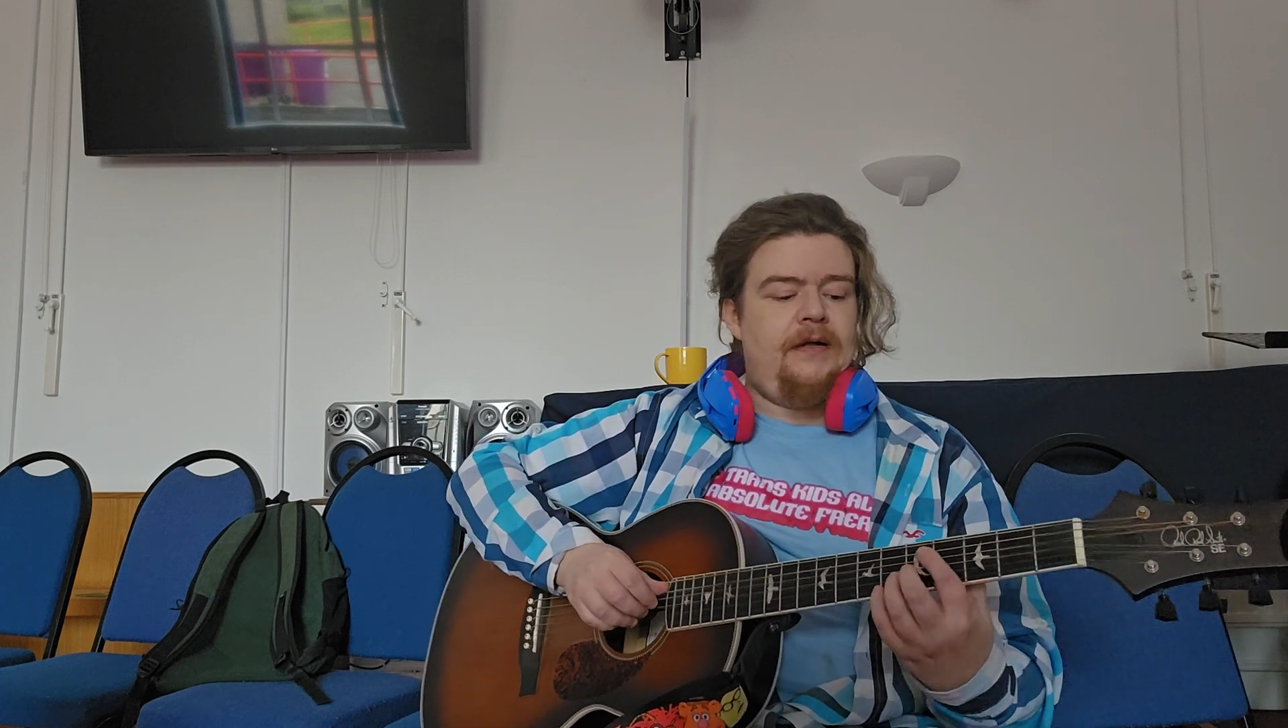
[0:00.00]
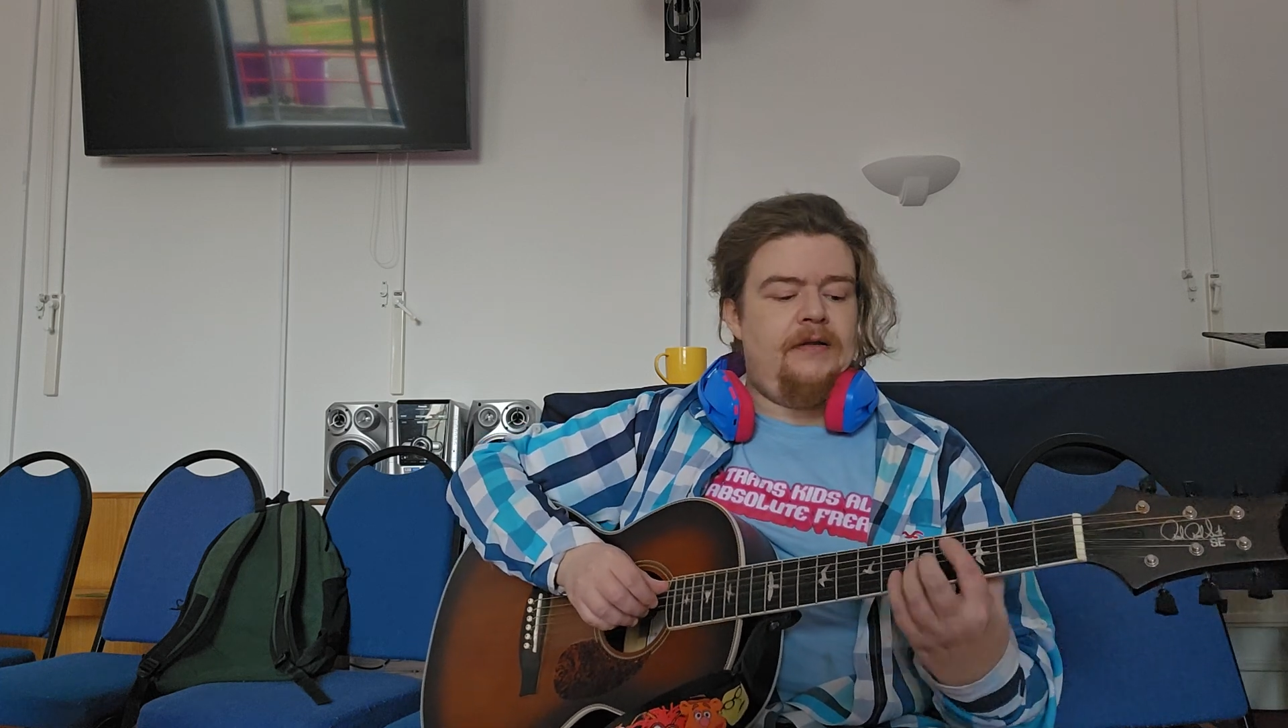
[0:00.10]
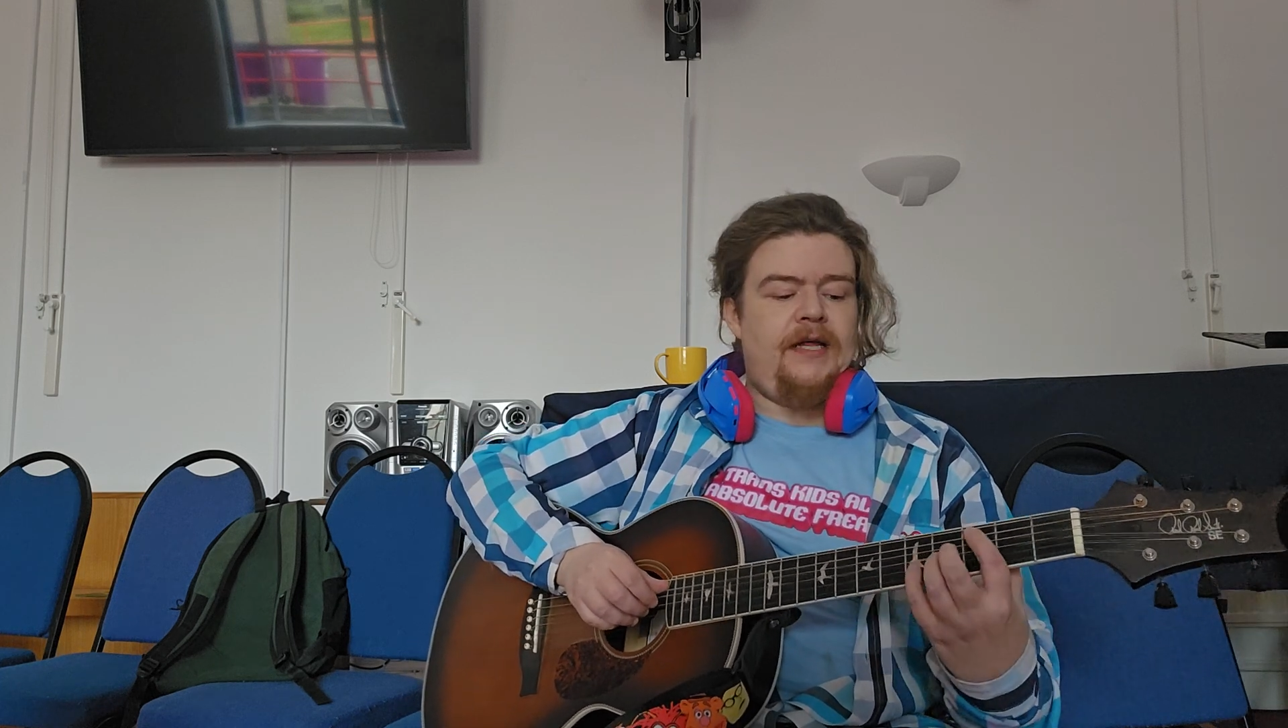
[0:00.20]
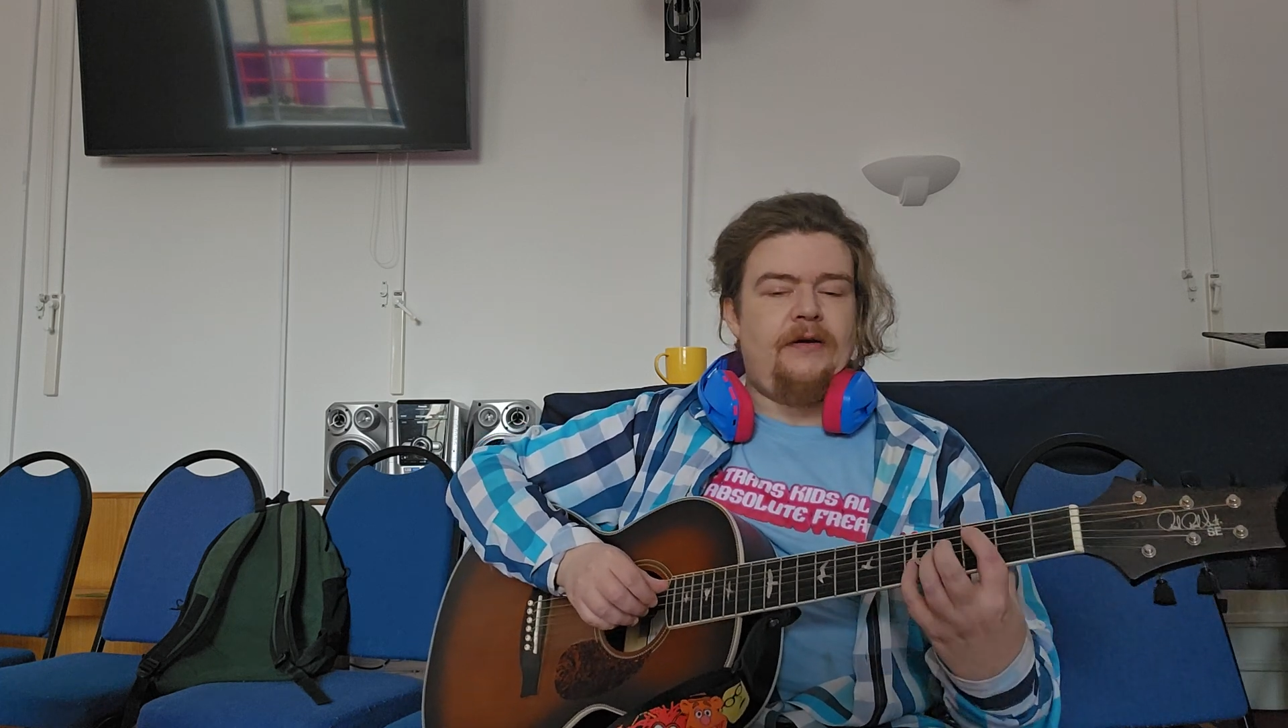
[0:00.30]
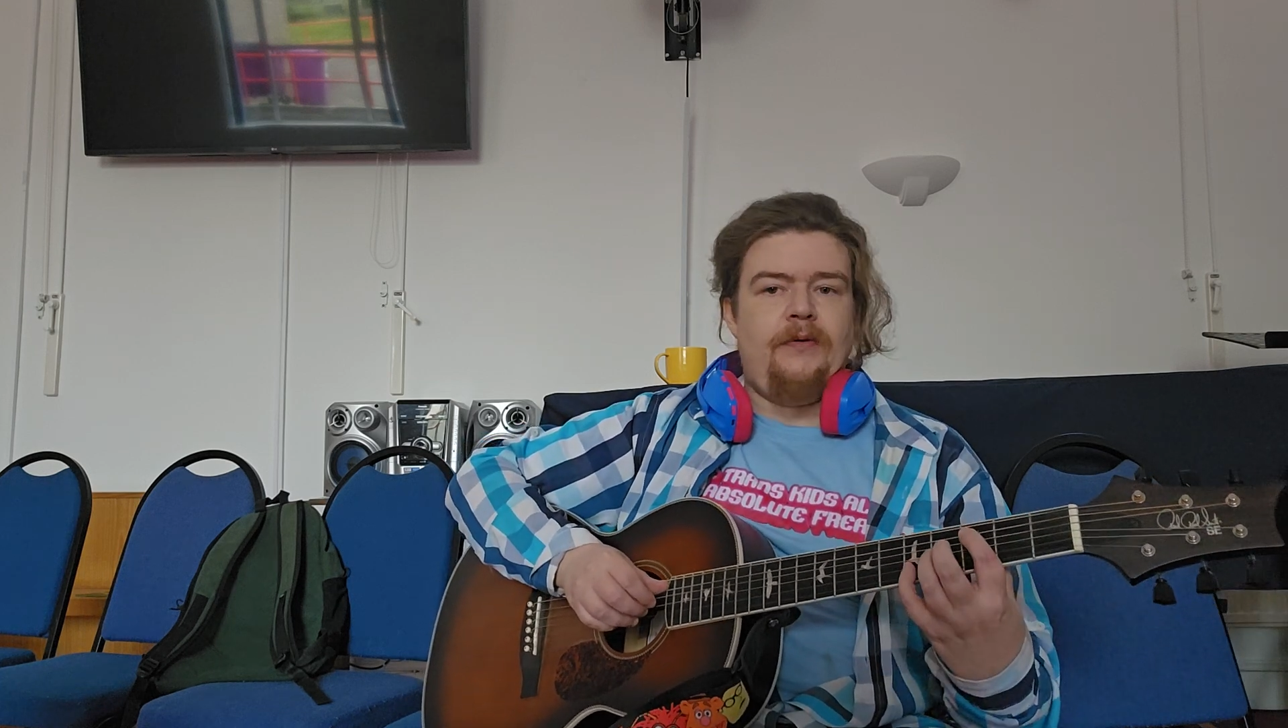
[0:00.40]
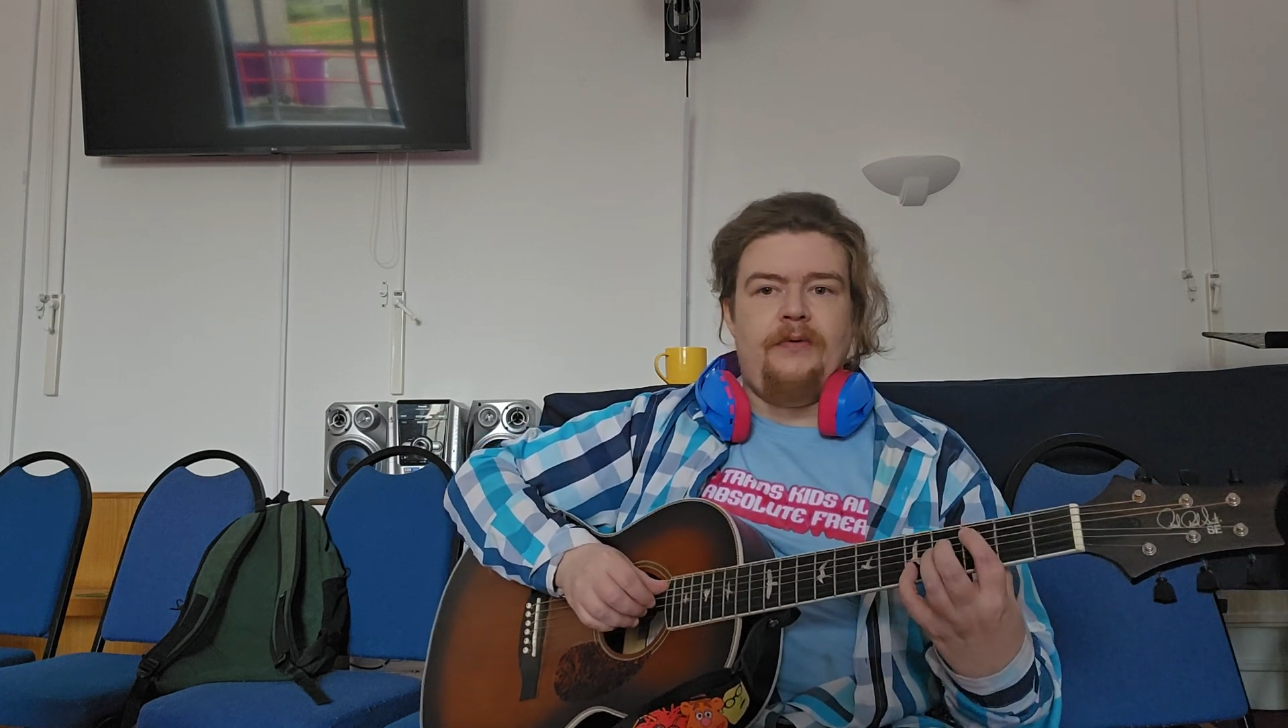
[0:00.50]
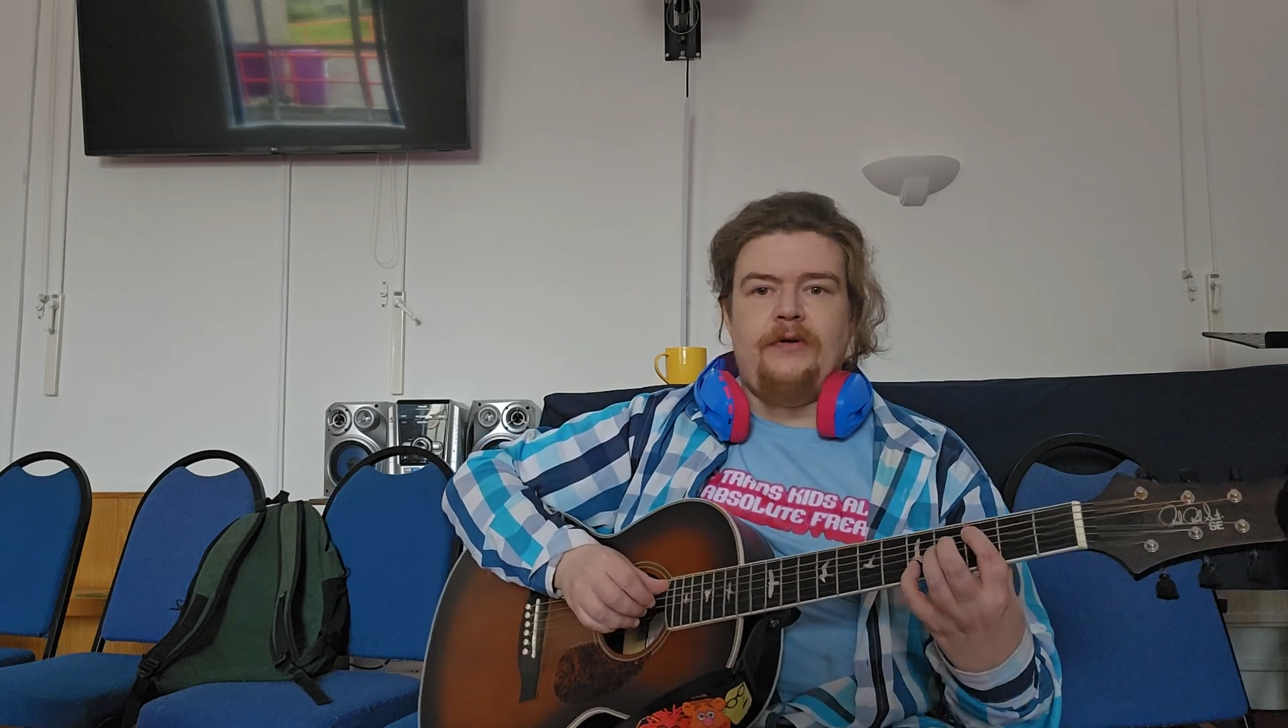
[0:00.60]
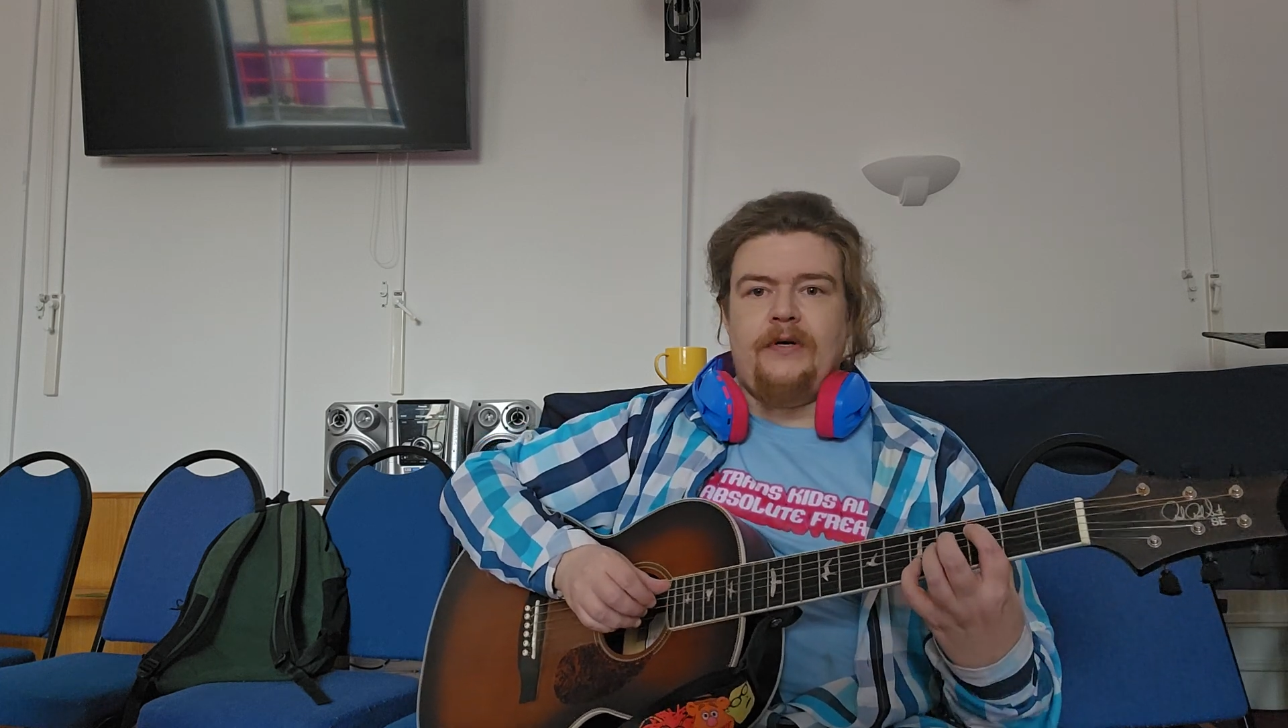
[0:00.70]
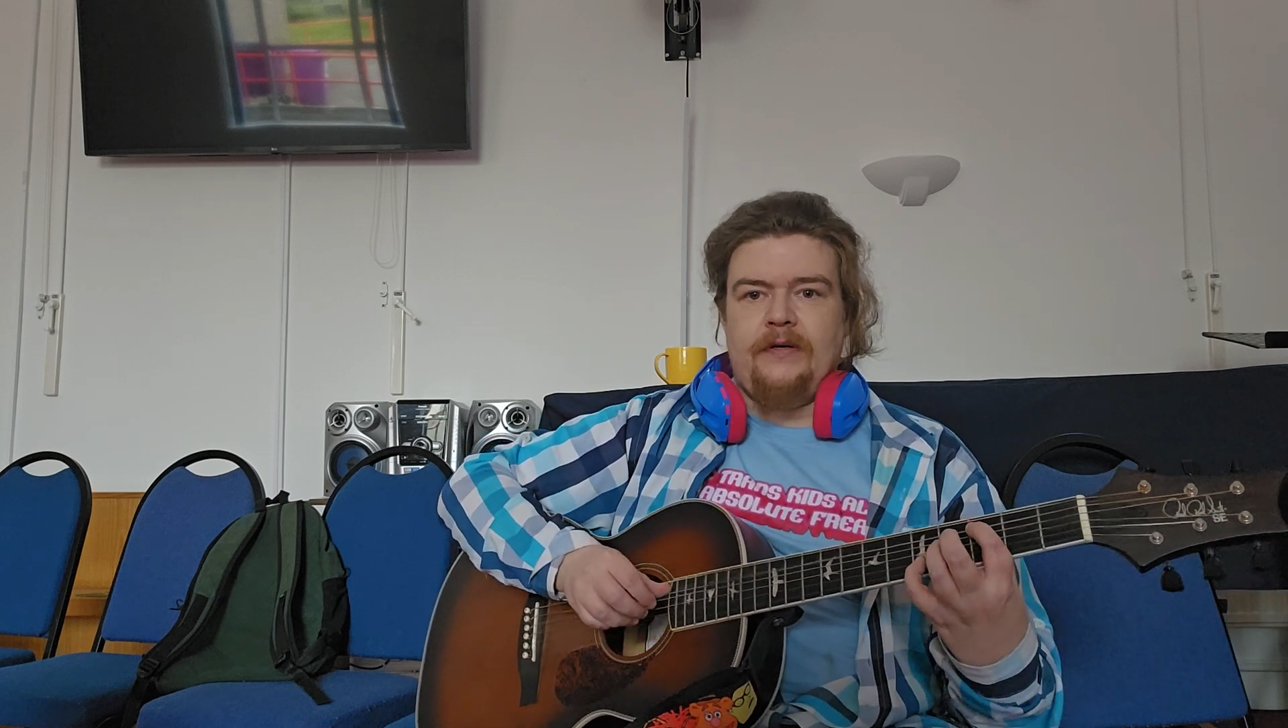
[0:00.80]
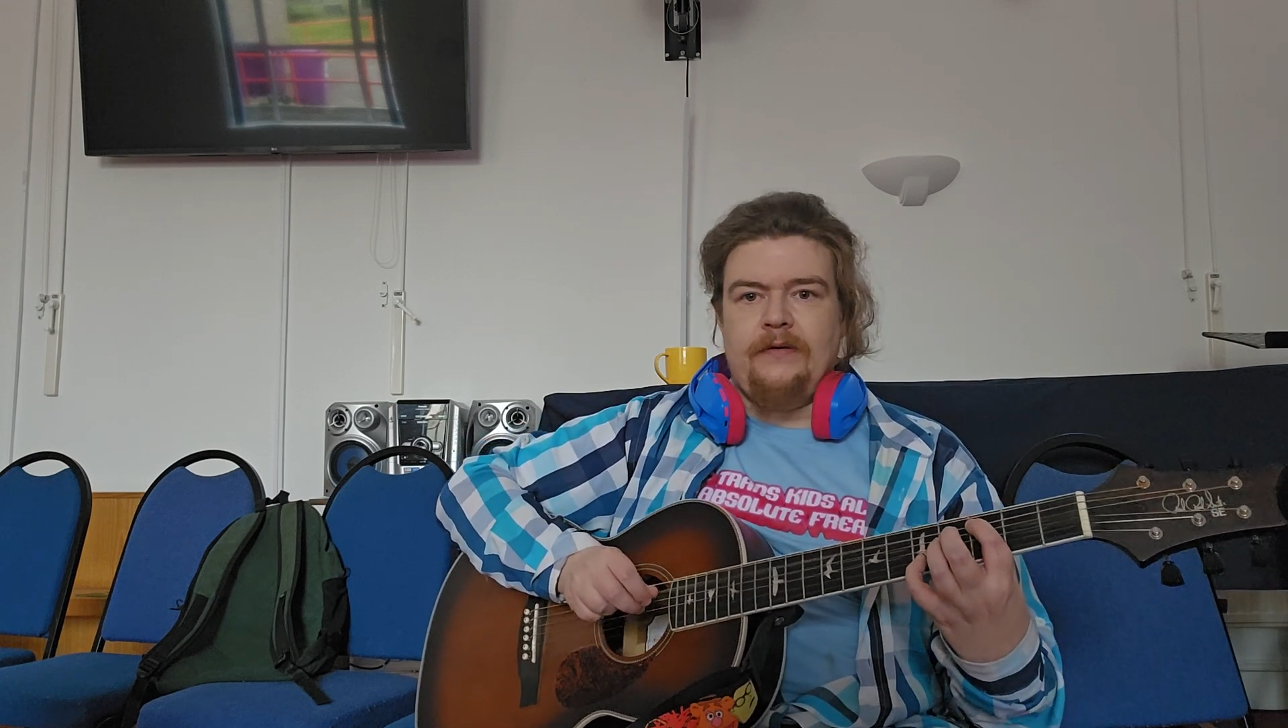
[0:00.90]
like we were doing,